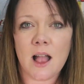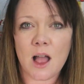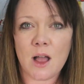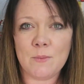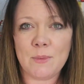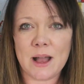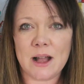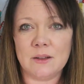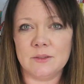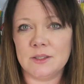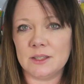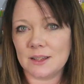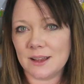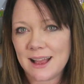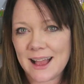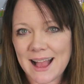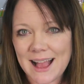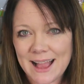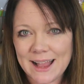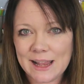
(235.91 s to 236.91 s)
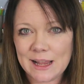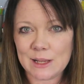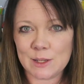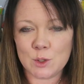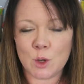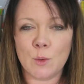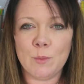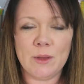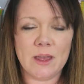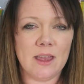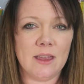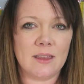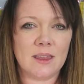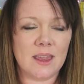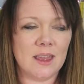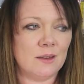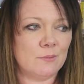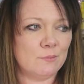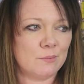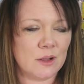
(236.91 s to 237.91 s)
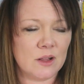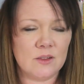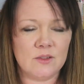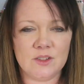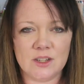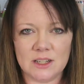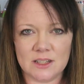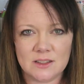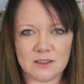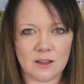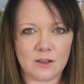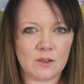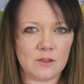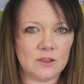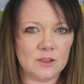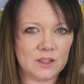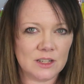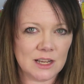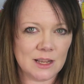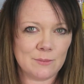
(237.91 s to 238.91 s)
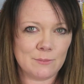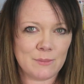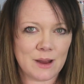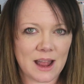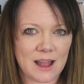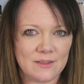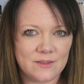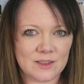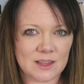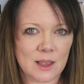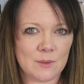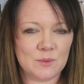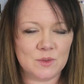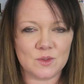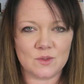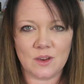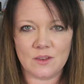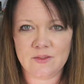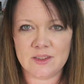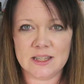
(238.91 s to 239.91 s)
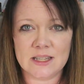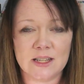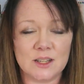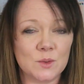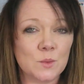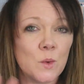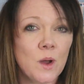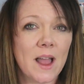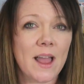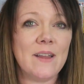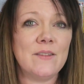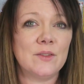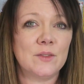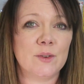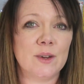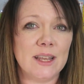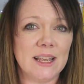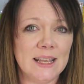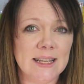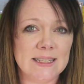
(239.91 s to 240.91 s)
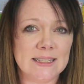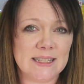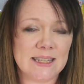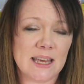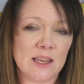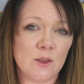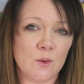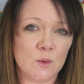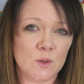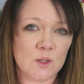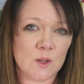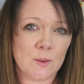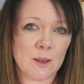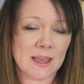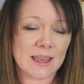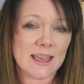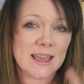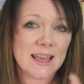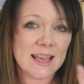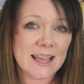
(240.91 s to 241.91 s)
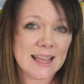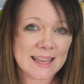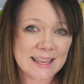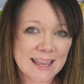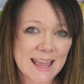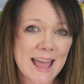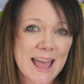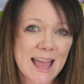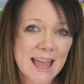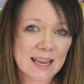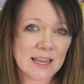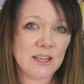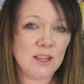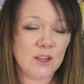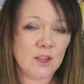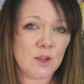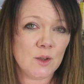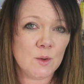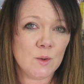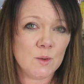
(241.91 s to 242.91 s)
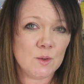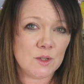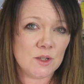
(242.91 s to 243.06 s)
about a topic in biology, psychology, maths, chemistry, physics, whatever it is that you're doing? Can you